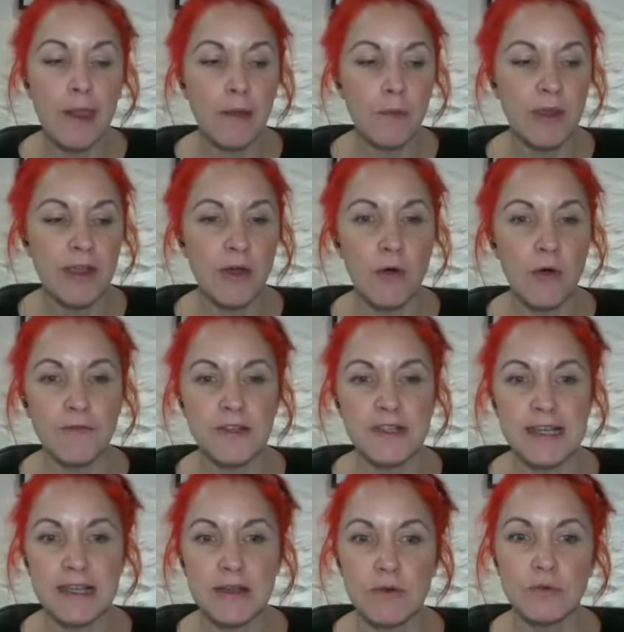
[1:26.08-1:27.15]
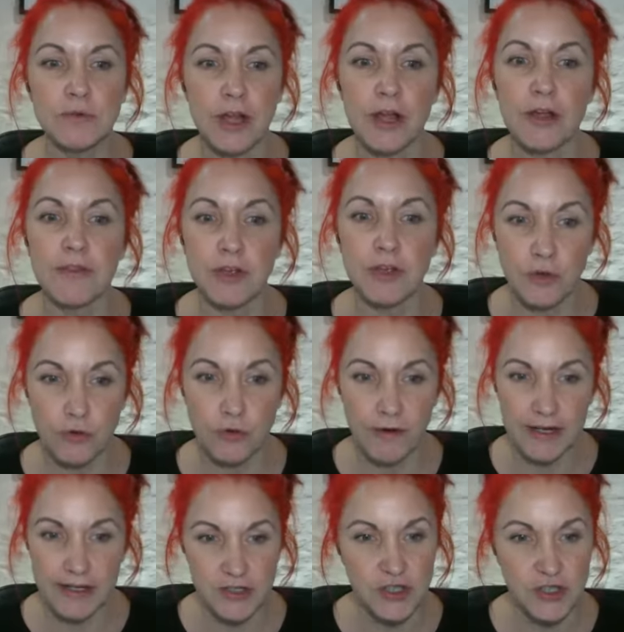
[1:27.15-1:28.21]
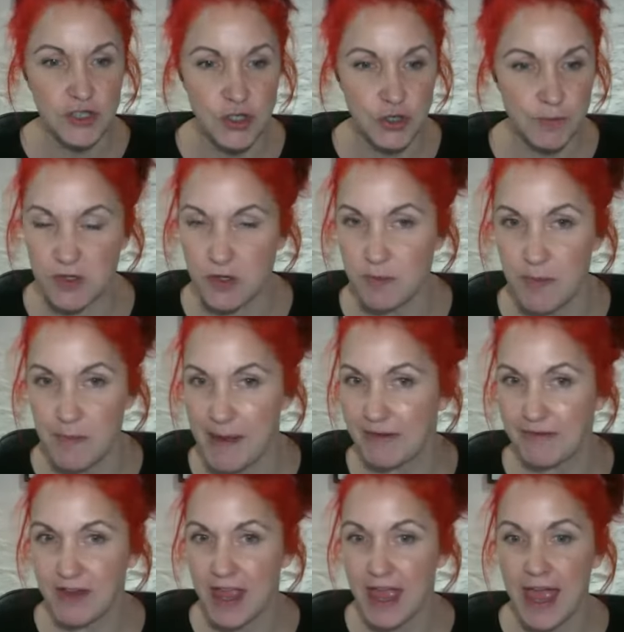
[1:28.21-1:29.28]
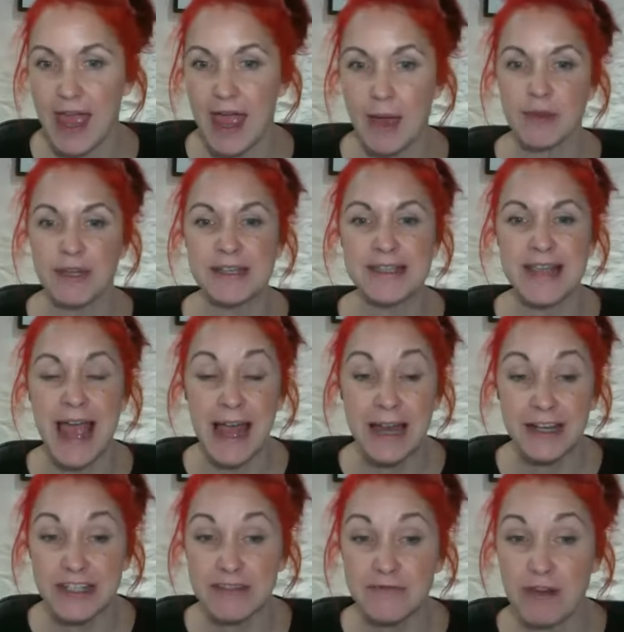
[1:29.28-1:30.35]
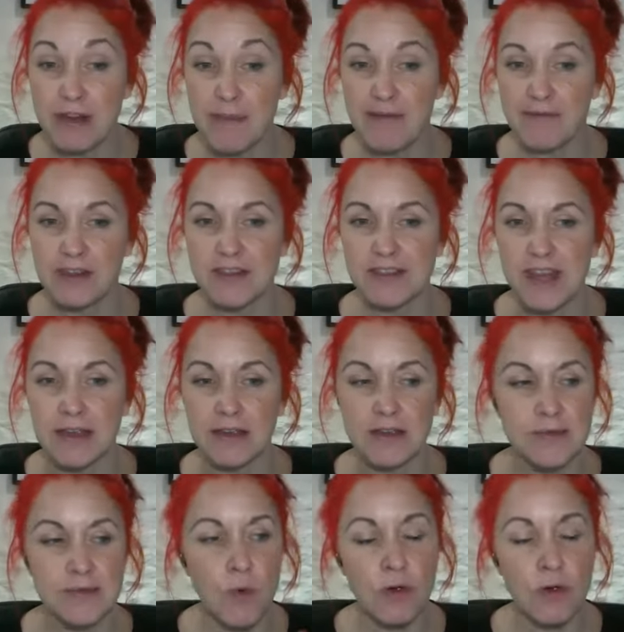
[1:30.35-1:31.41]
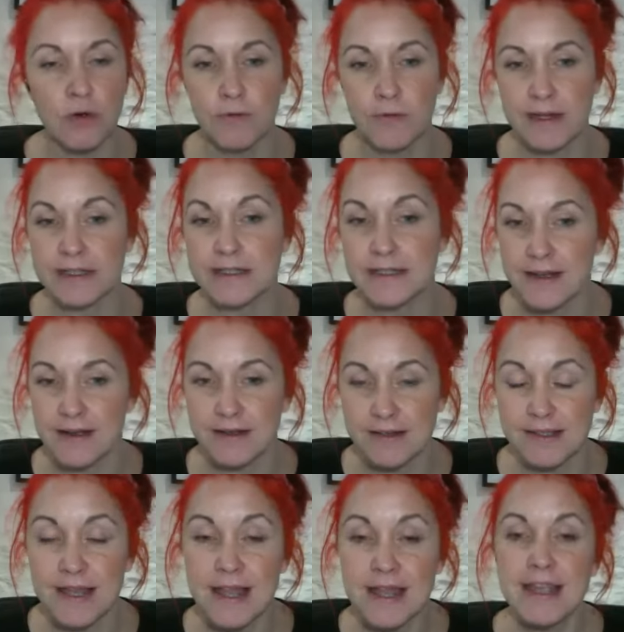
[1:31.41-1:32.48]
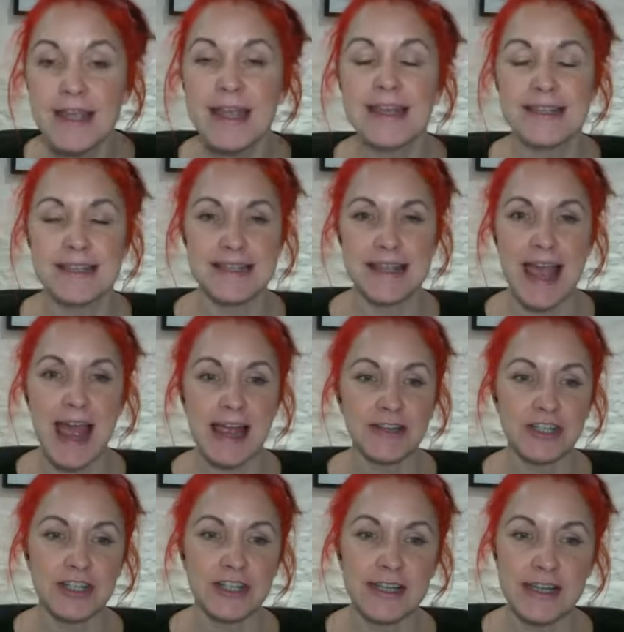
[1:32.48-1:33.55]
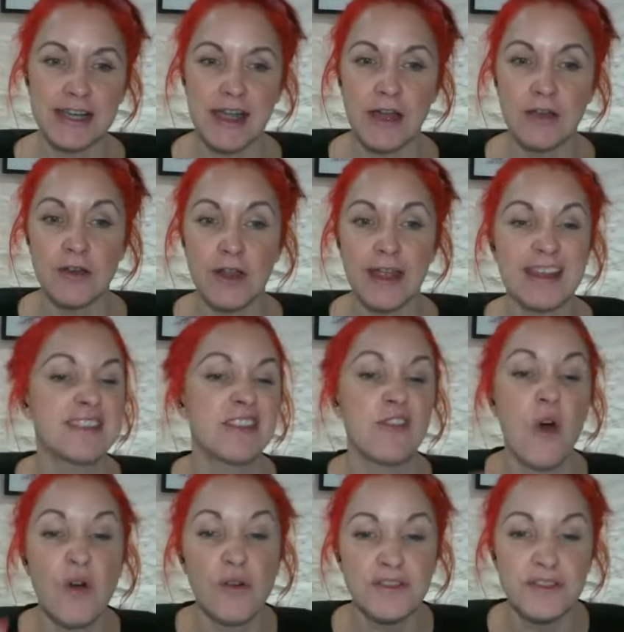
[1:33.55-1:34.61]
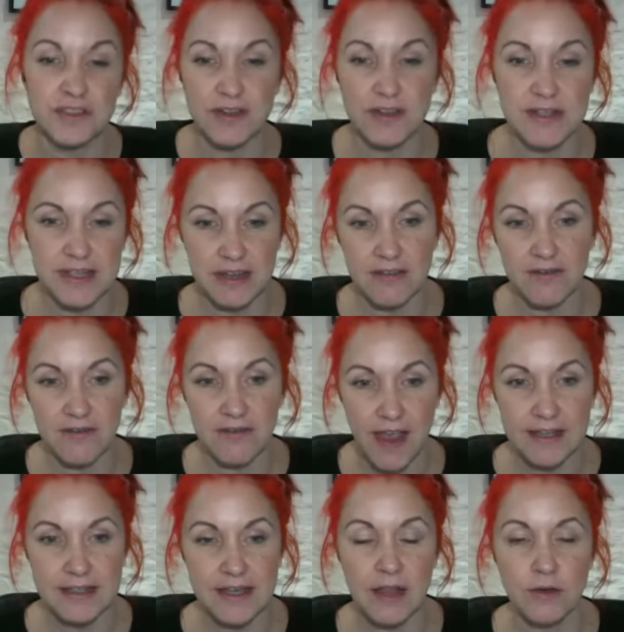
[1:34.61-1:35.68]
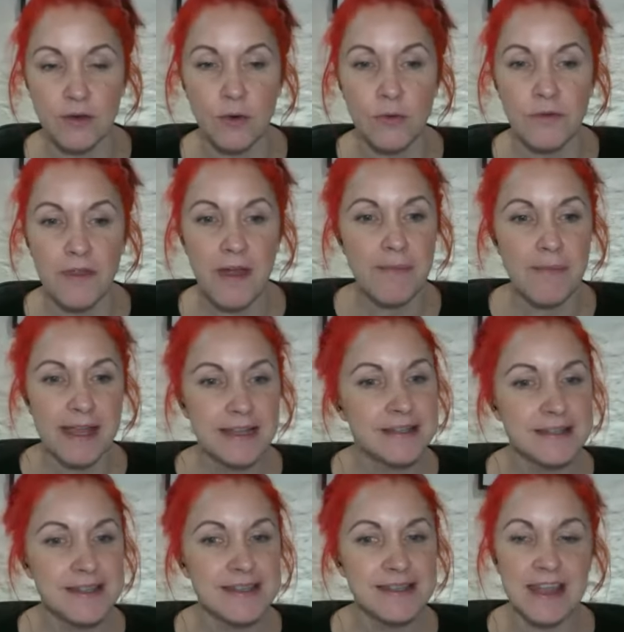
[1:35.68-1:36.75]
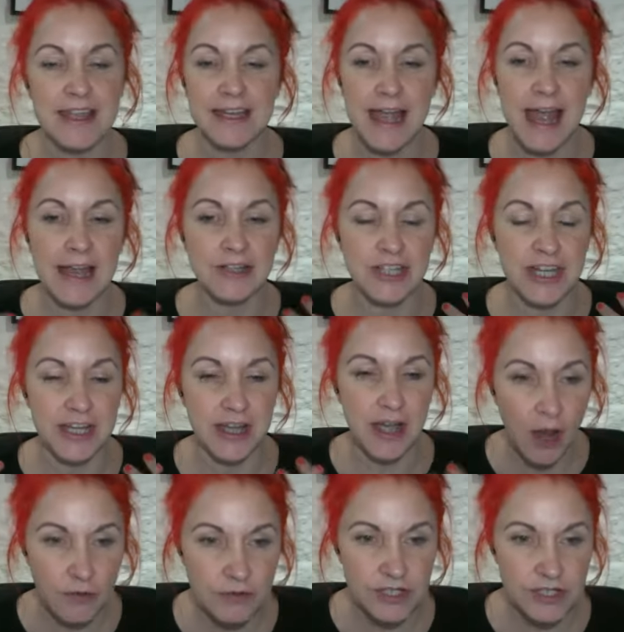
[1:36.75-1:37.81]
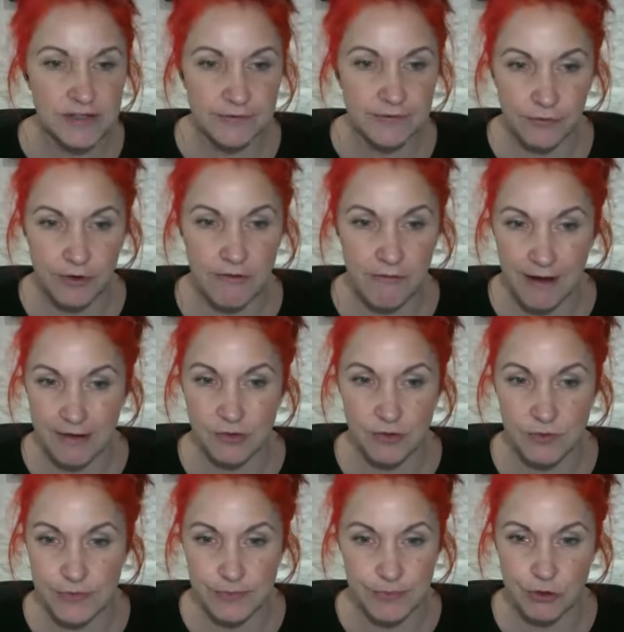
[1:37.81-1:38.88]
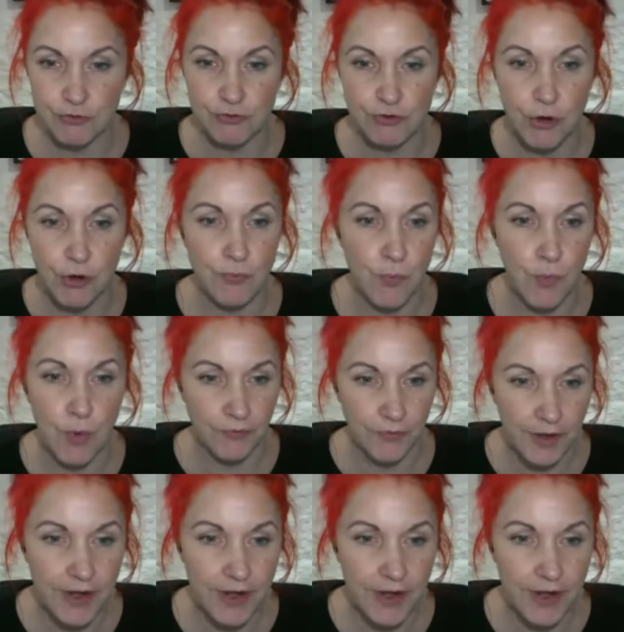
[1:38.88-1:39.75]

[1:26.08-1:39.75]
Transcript: we obviously all know that chlorine is super, super bad for your hair, but it's actually really bad for your skin because what chlorine does is it's an oxidizing effect. And all that means is that it actually encourages free radicals, which you don't want